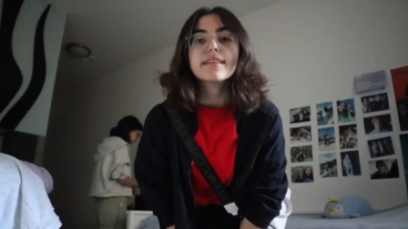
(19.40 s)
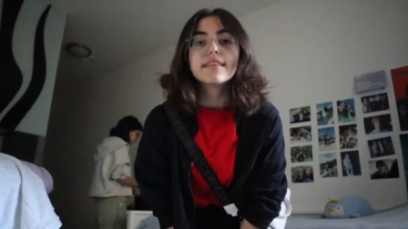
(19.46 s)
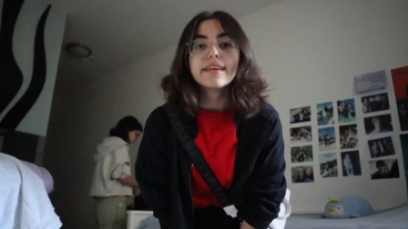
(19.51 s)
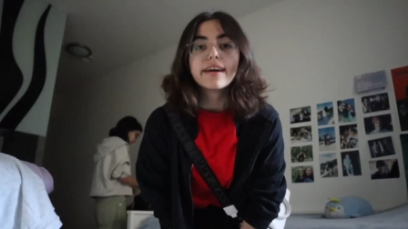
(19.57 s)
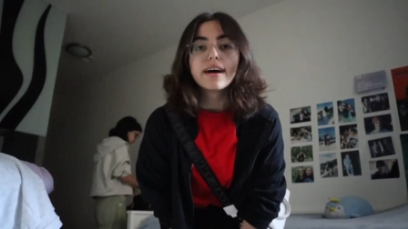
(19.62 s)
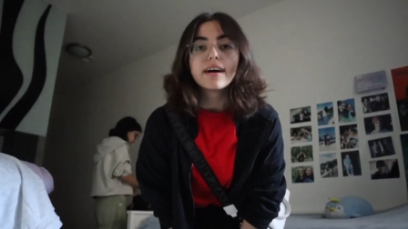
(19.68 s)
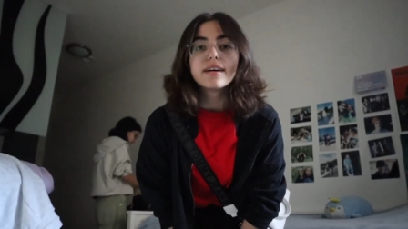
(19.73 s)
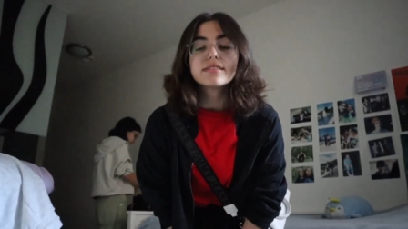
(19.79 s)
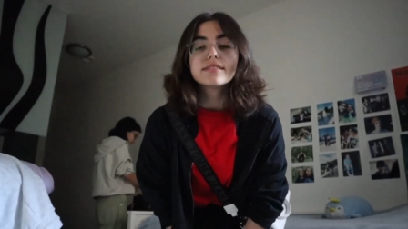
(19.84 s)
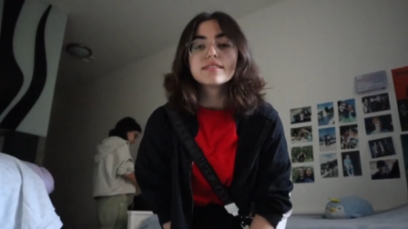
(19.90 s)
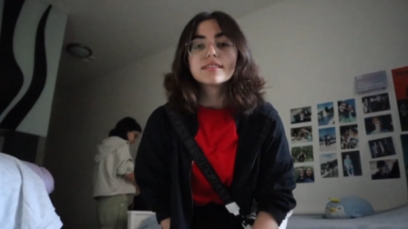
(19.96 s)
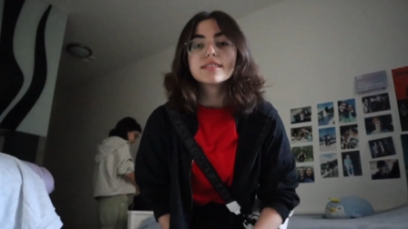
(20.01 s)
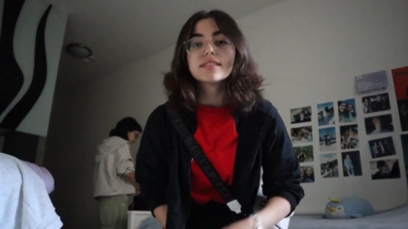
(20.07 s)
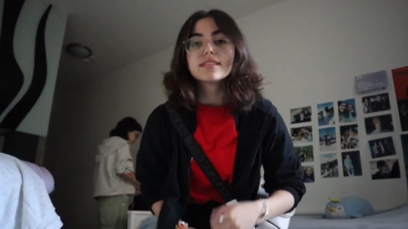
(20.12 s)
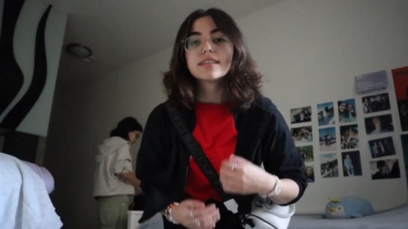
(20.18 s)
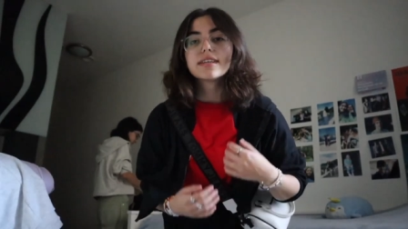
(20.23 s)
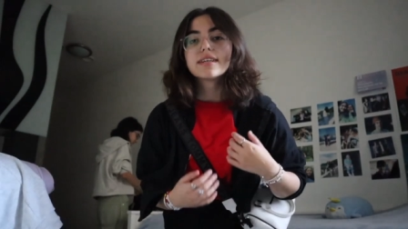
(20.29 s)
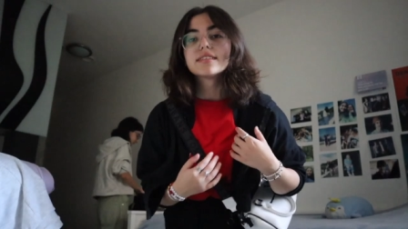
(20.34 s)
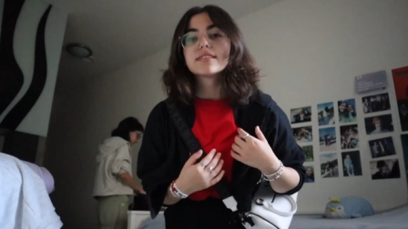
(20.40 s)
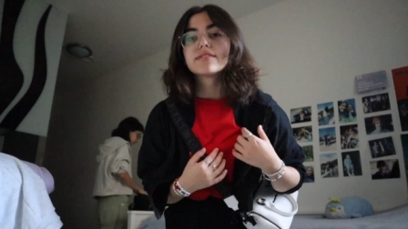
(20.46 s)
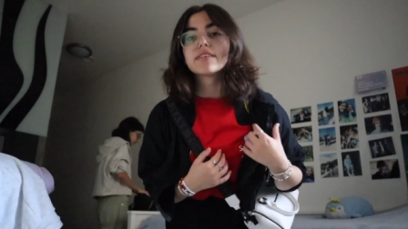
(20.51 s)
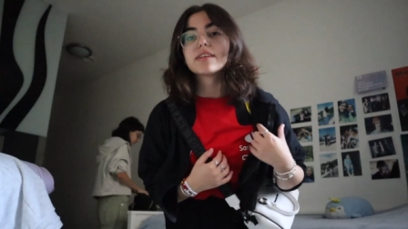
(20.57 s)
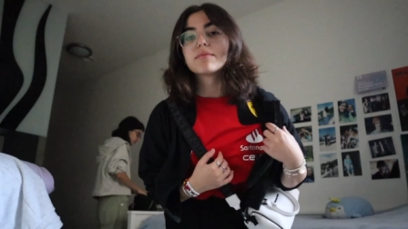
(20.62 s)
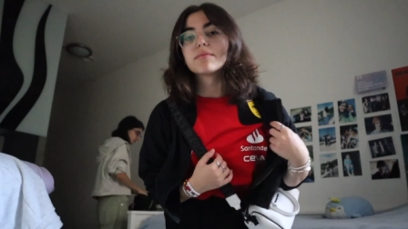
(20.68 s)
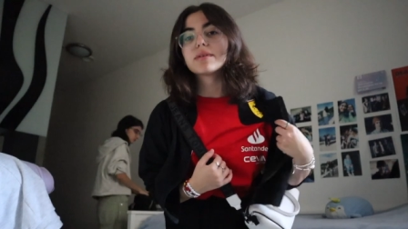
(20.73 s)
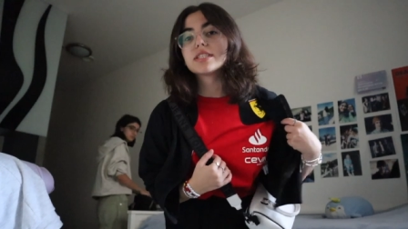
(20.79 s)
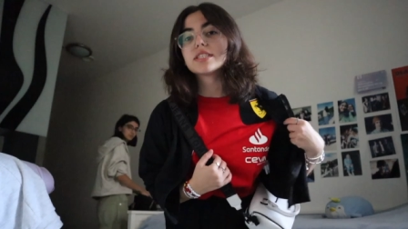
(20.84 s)
The outfit today is
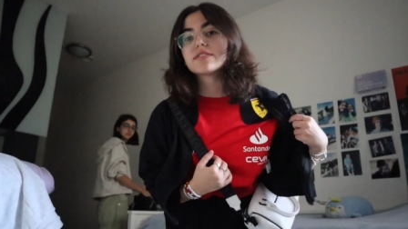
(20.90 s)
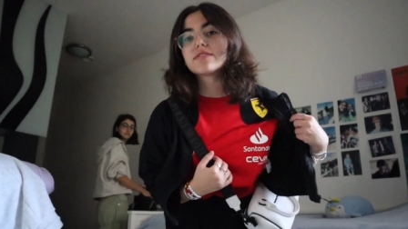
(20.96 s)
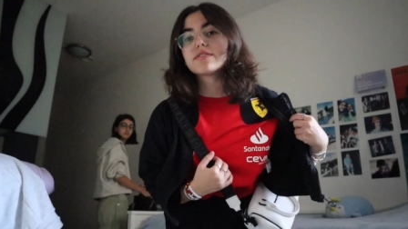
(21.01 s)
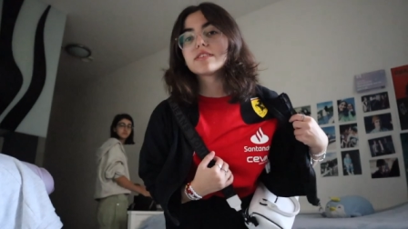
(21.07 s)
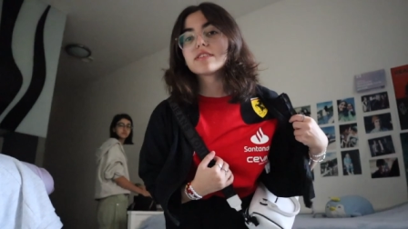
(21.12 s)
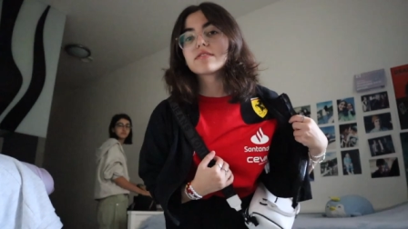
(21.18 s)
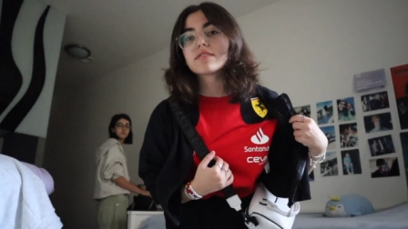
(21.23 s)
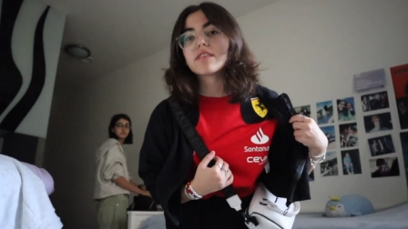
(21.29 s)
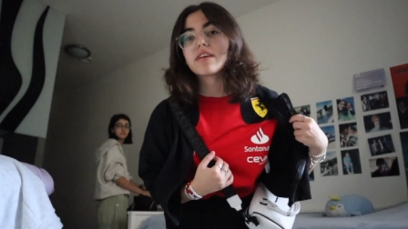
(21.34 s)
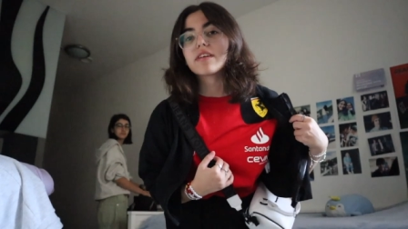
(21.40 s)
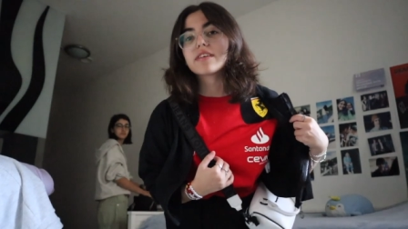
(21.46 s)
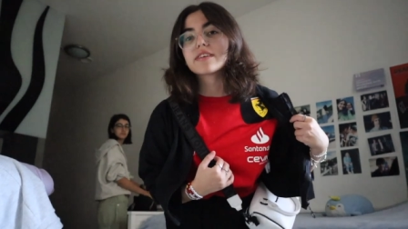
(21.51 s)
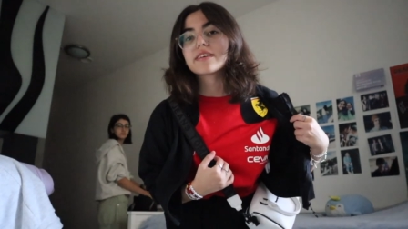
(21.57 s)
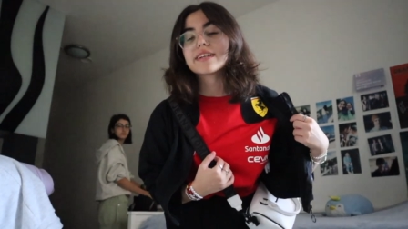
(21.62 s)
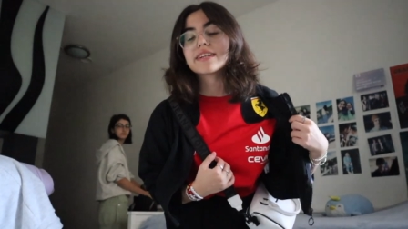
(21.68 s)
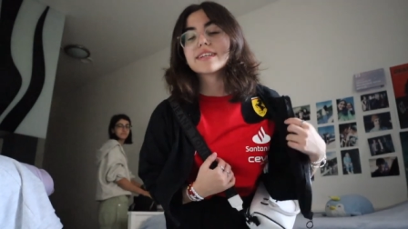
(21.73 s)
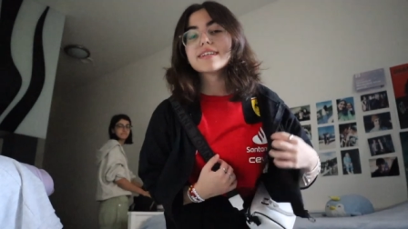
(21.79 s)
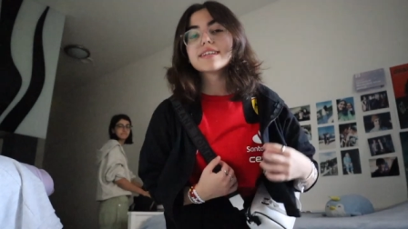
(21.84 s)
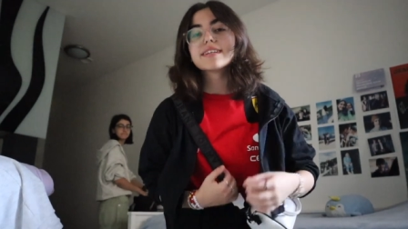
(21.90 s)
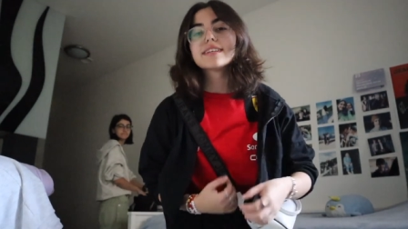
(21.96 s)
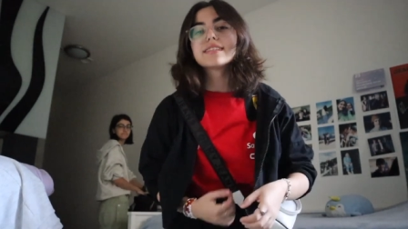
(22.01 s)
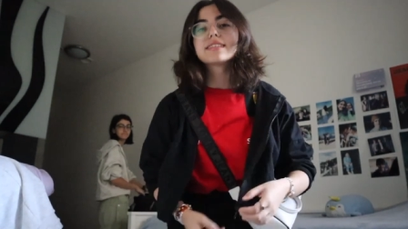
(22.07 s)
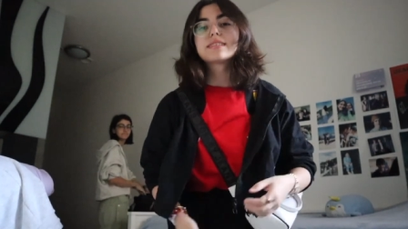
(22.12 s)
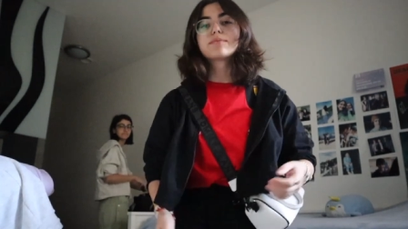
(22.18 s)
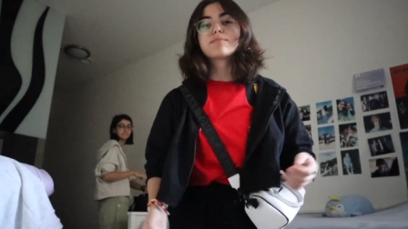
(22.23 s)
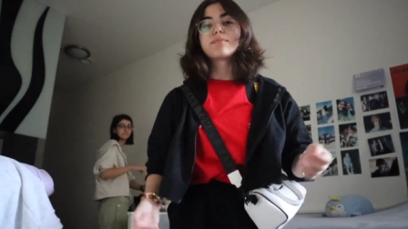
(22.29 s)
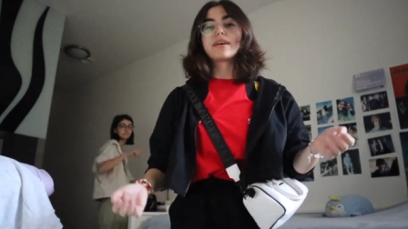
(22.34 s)
very much Ferrari
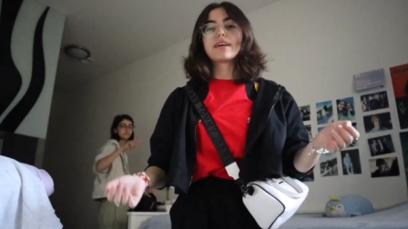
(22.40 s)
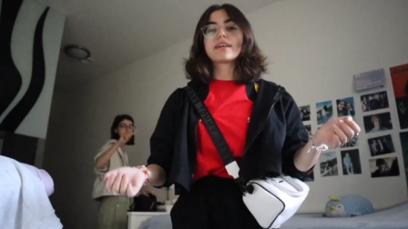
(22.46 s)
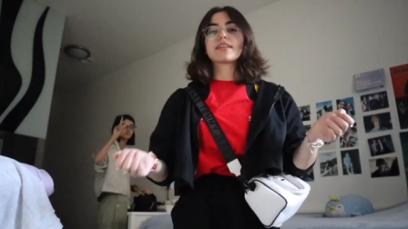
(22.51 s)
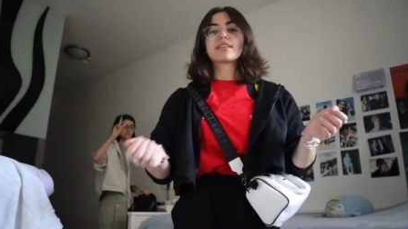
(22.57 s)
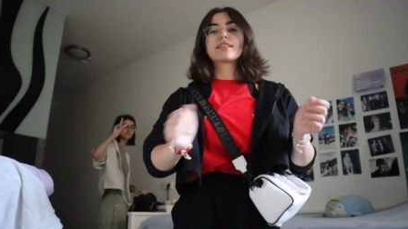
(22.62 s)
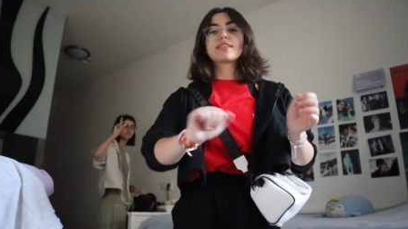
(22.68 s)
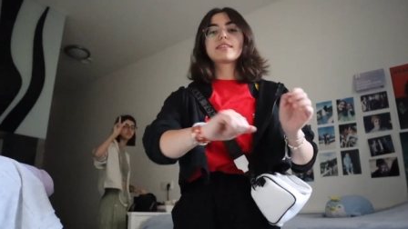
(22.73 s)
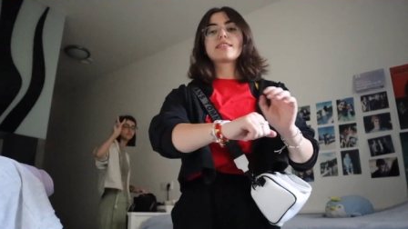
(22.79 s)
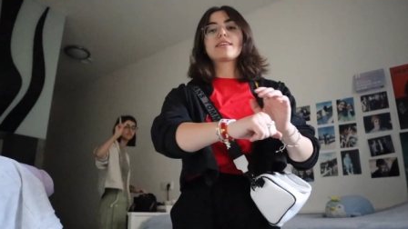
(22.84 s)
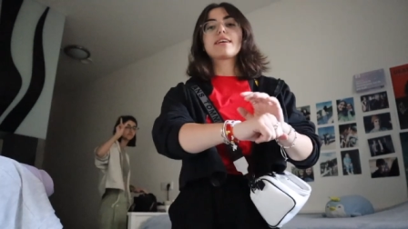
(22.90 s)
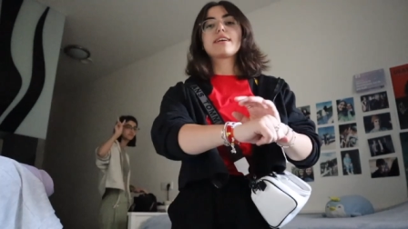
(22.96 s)
inspired.